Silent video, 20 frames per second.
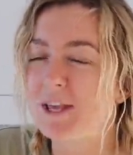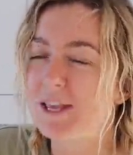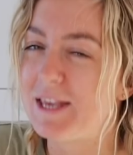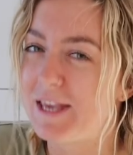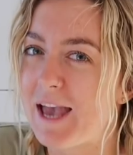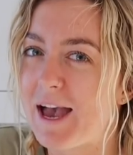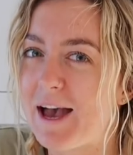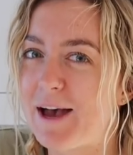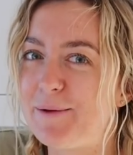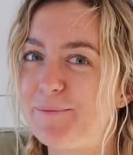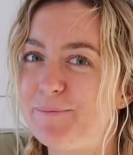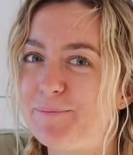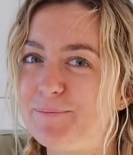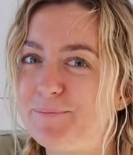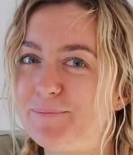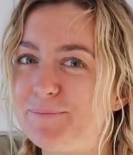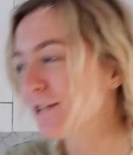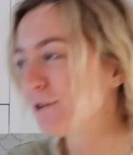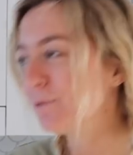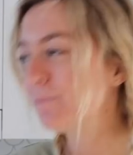Yeah, but
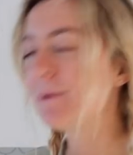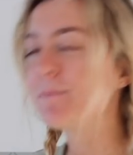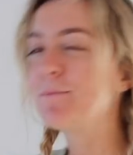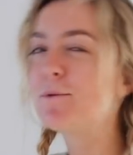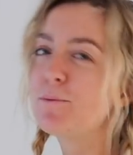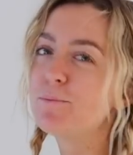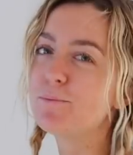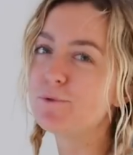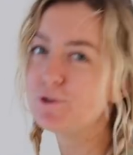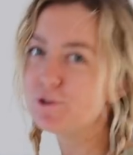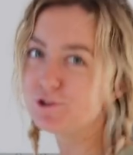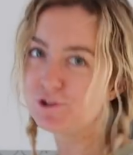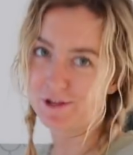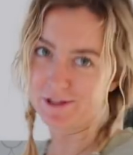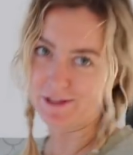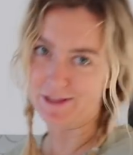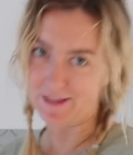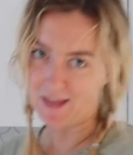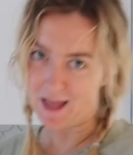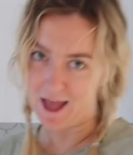it's a little bit more bougie
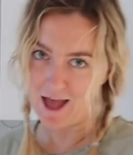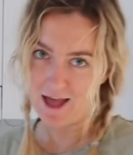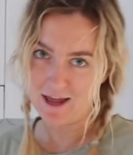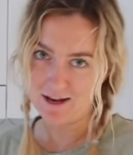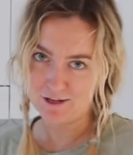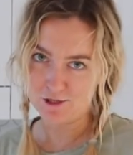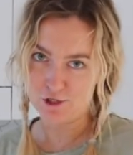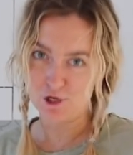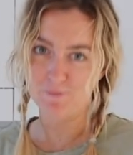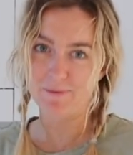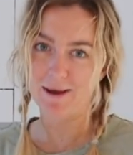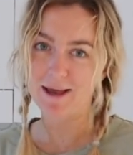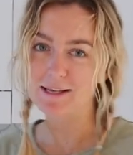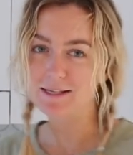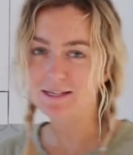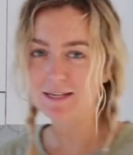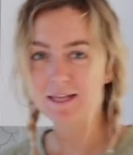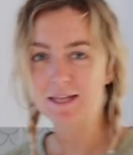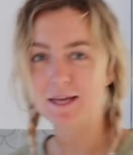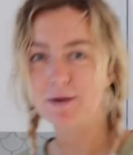than that. Okay. So
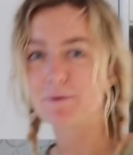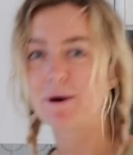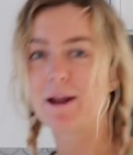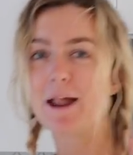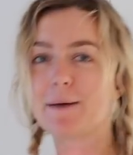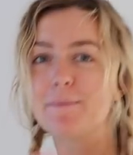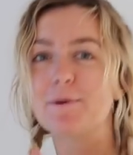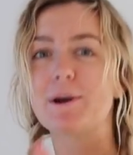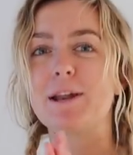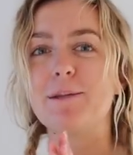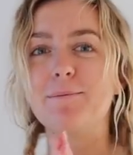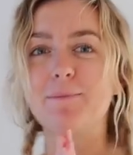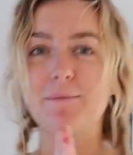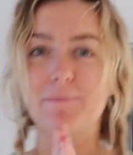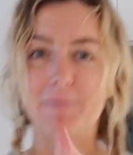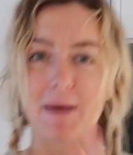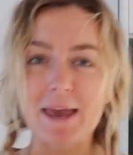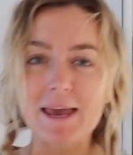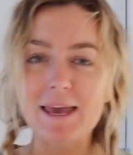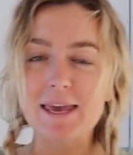basically what I'm going to be
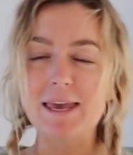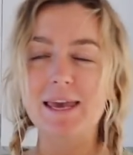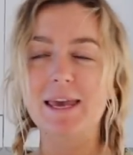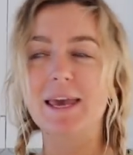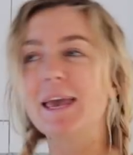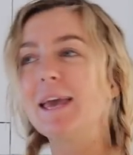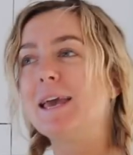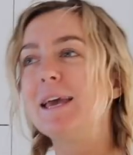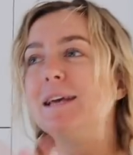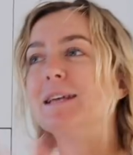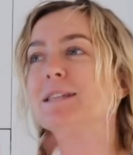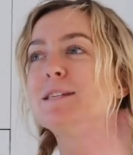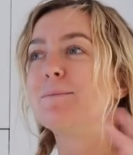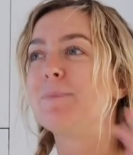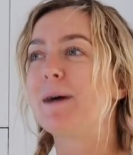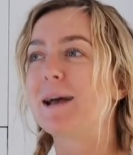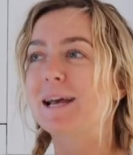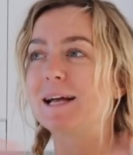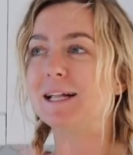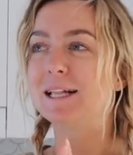making is
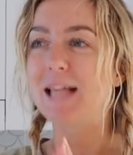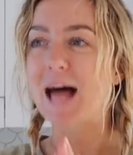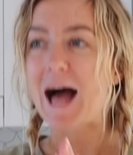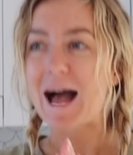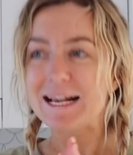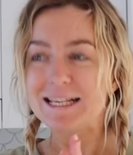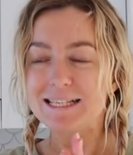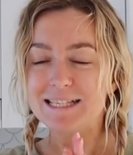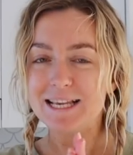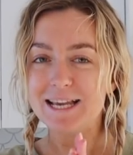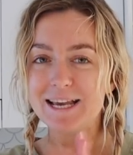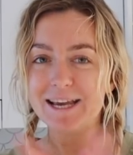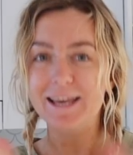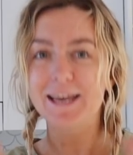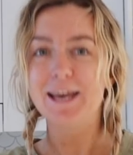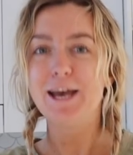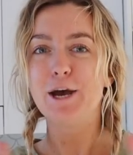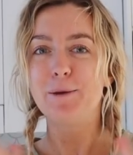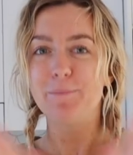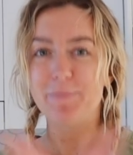my classic
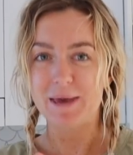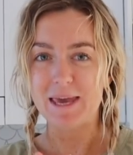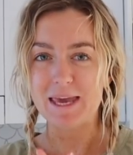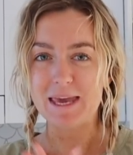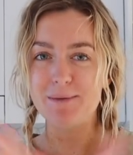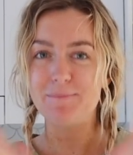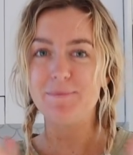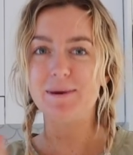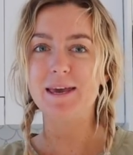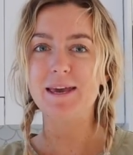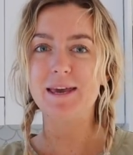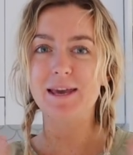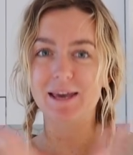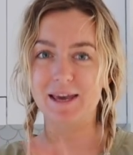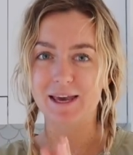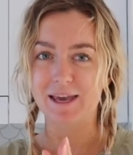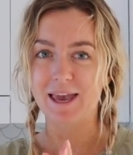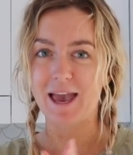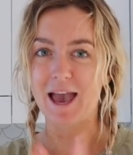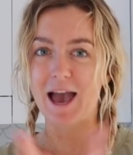PB
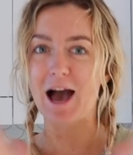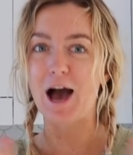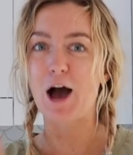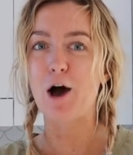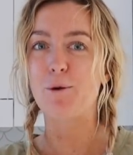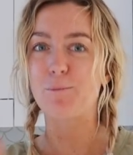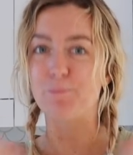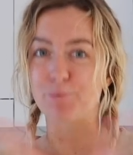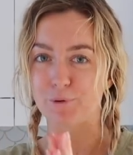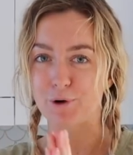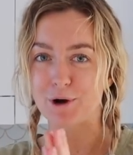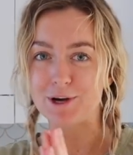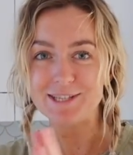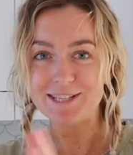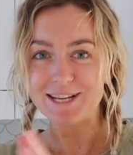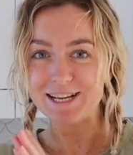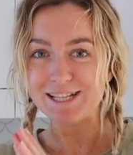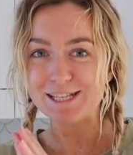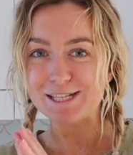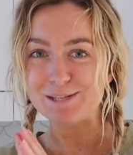cacao
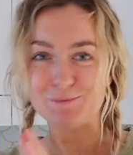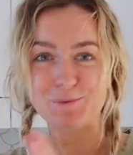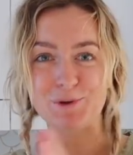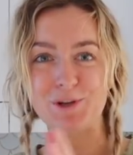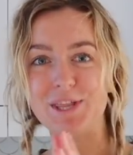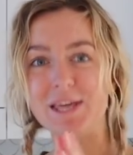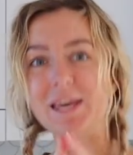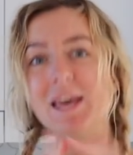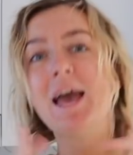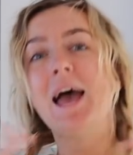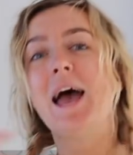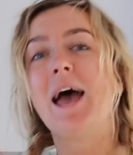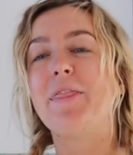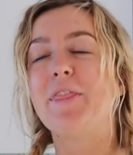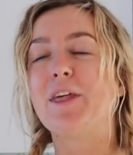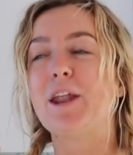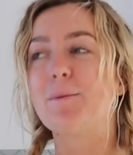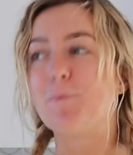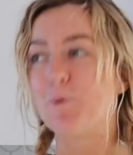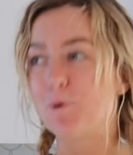protein smoothie,
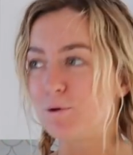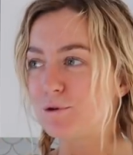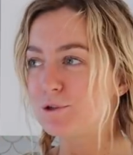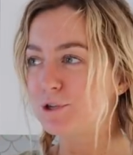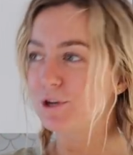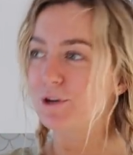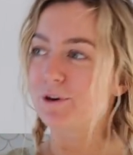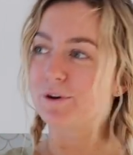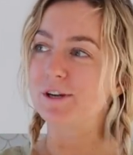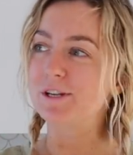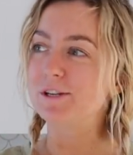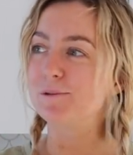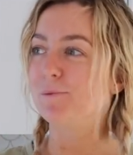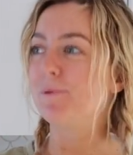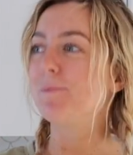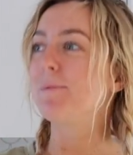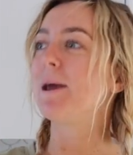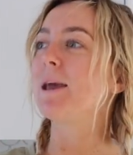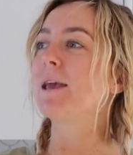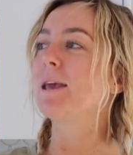and then I'm also going to
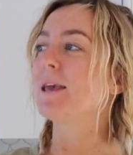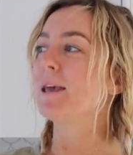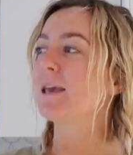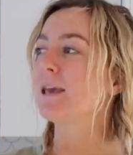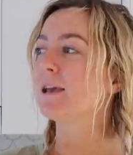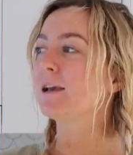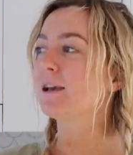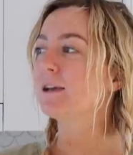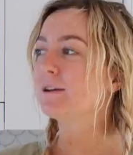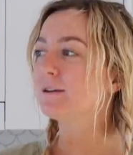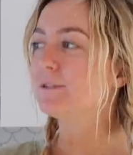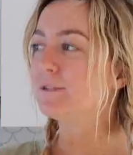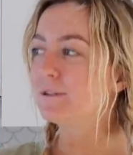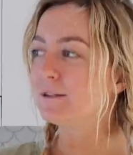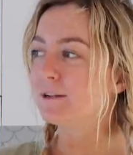be making